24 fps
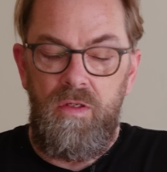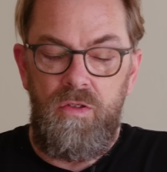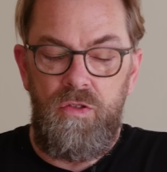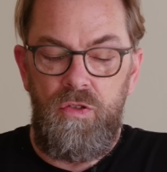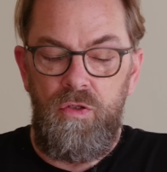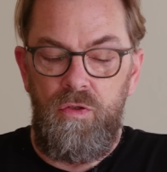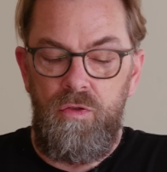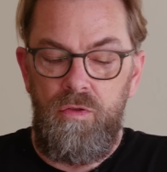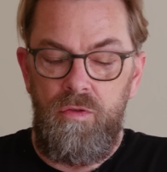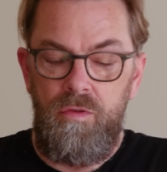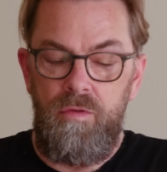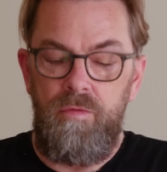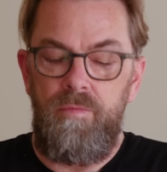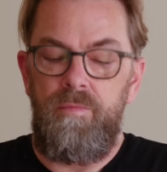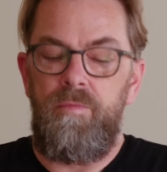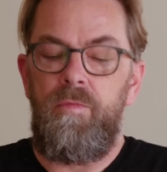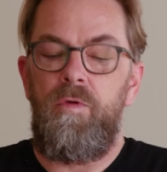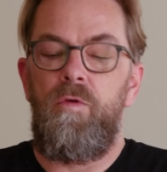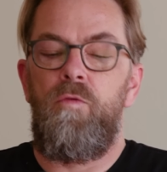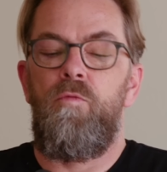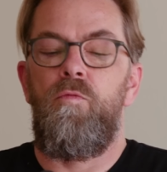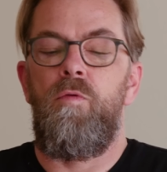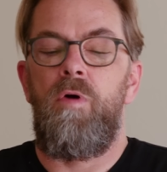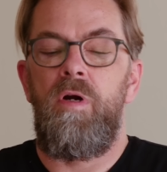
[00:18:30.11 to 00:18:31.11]
So
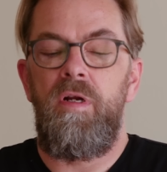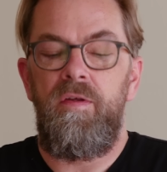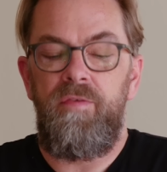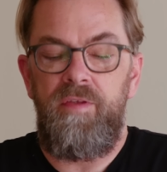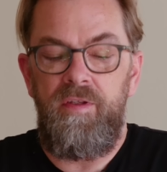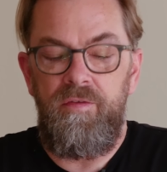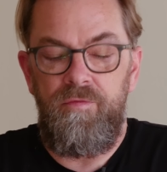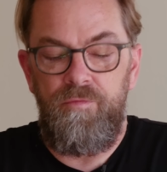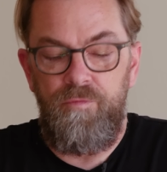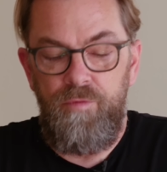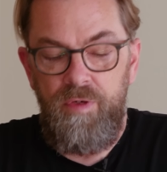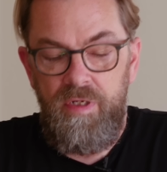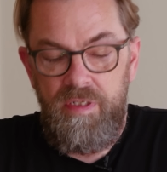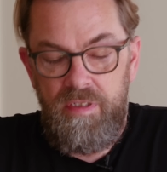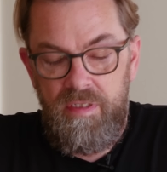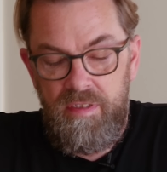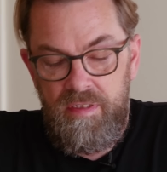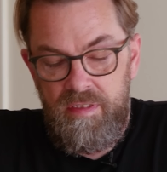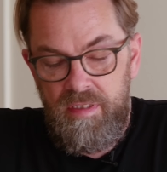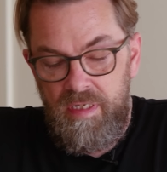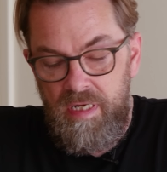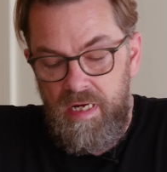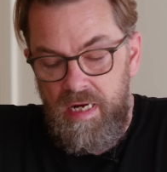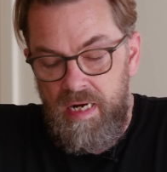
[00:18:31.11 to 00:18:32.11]
one of the
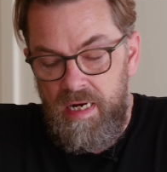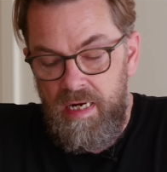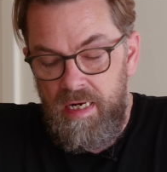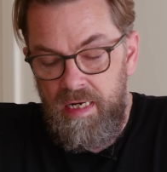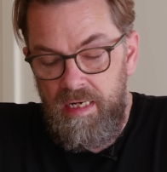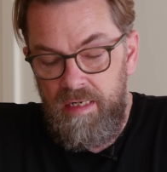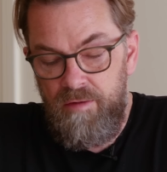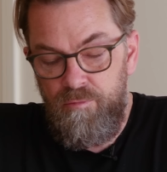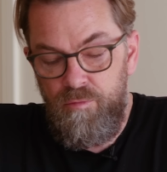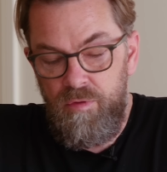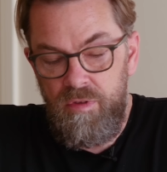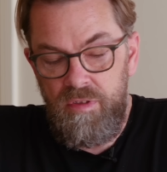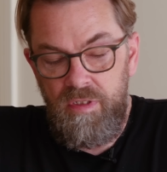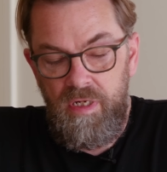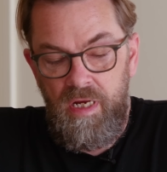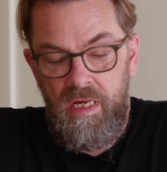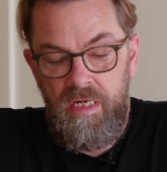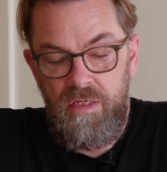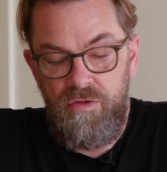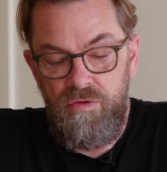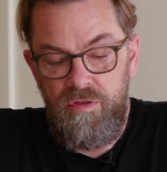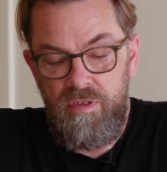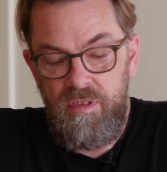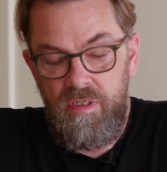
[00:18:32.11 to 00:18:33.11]
reasons I was
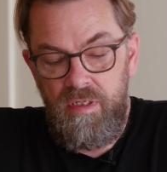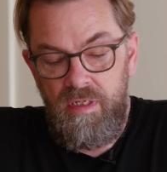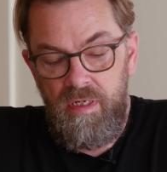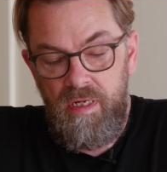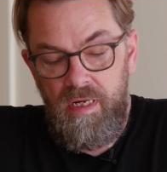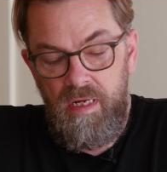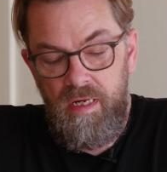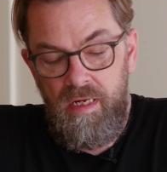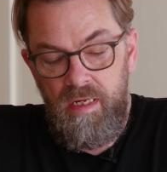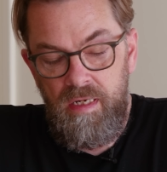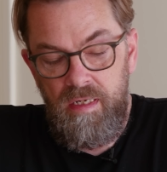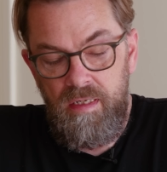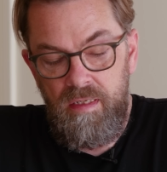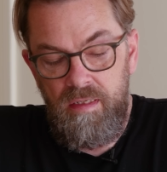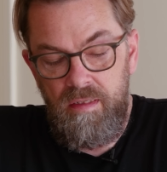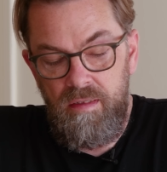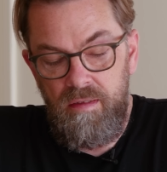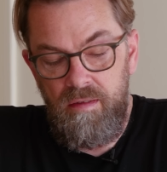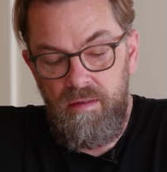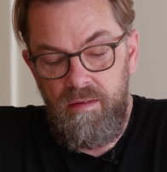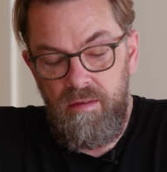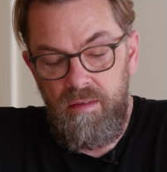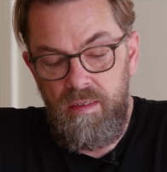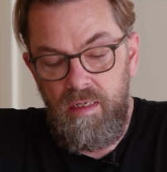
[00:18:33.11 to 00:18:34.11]
interested in
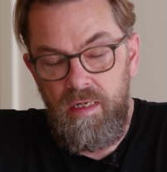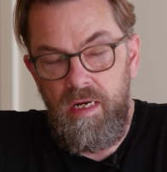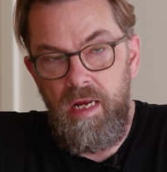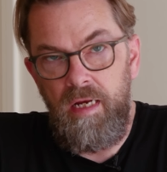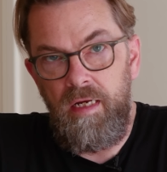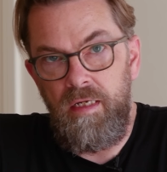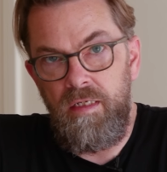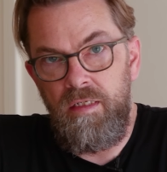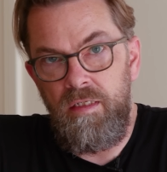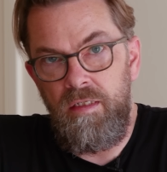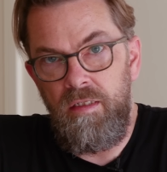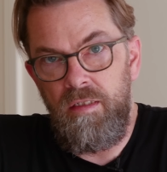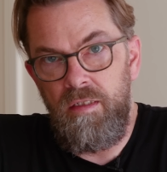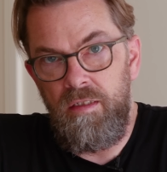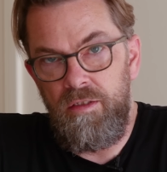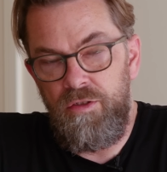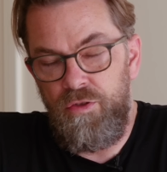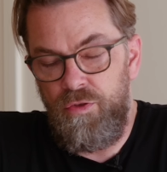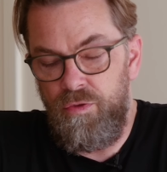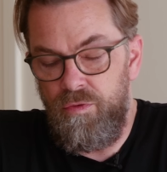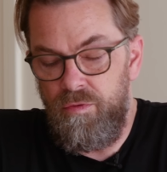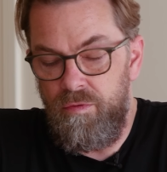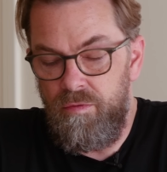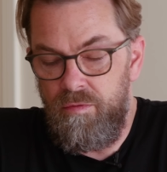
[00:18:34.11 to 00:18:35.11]
uh, the Leica
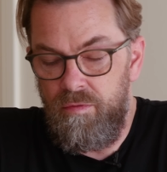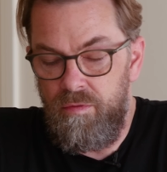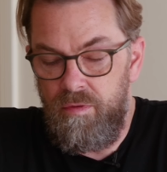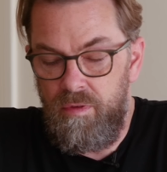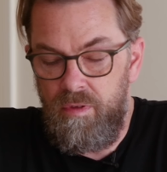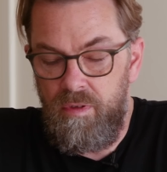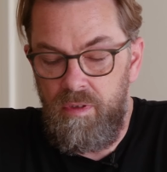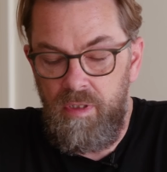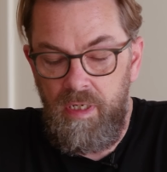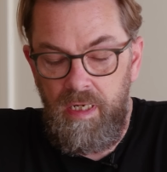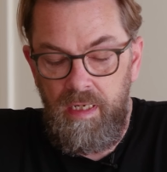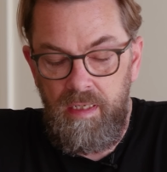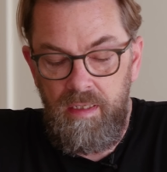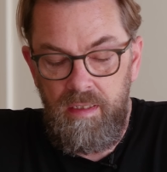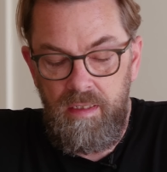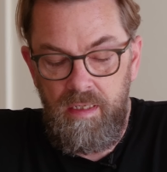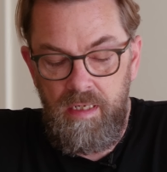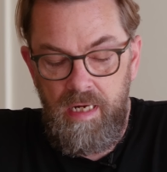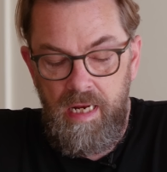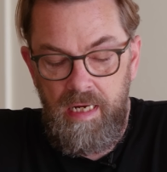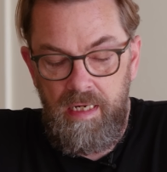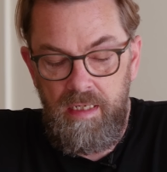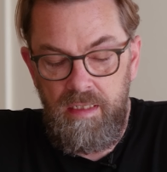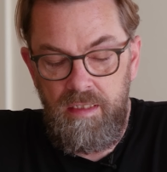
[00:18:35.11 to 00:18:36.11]
TL2 and the
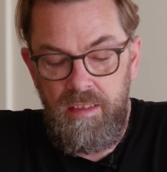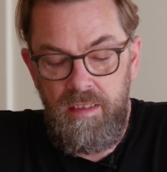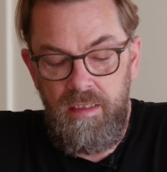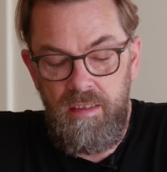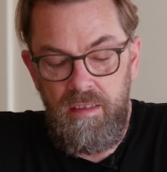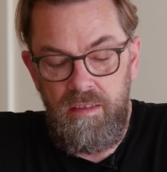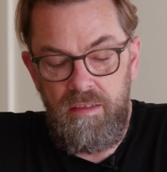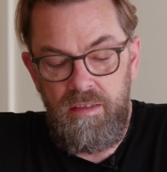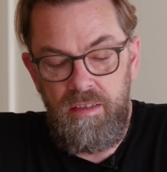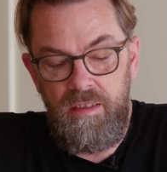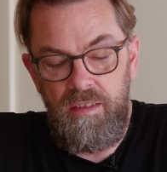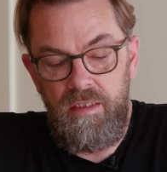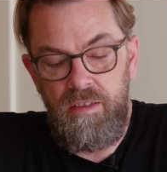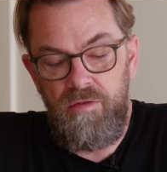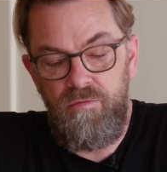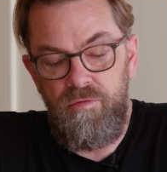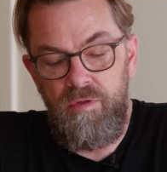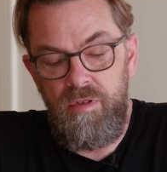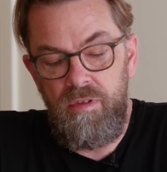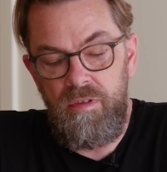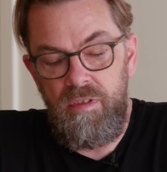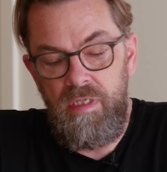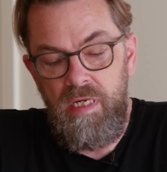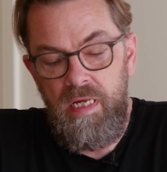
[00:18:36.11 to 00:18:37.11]
Leica TL series
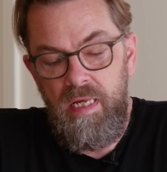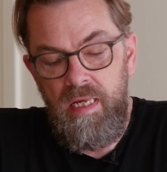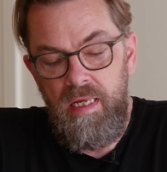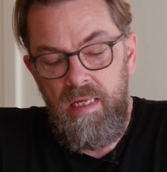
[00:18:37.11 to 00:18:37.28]
was